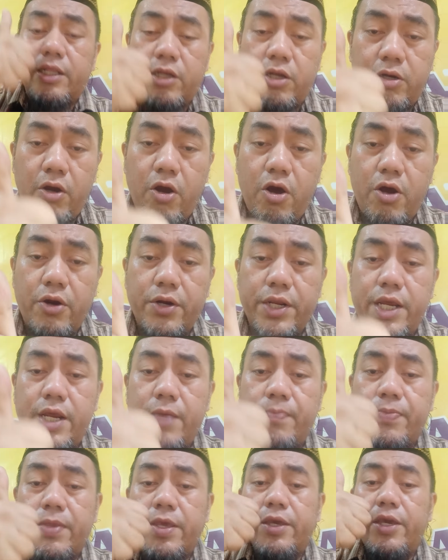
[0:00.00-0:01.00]

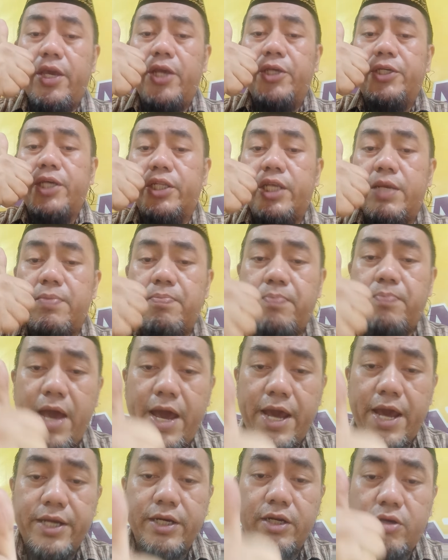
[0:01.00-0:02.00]
glory is a
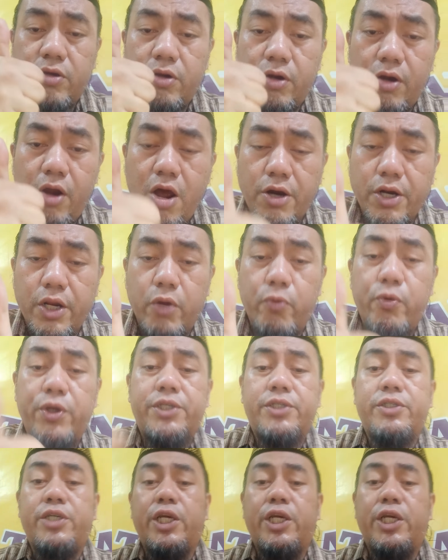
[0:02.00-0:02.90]
divine glory which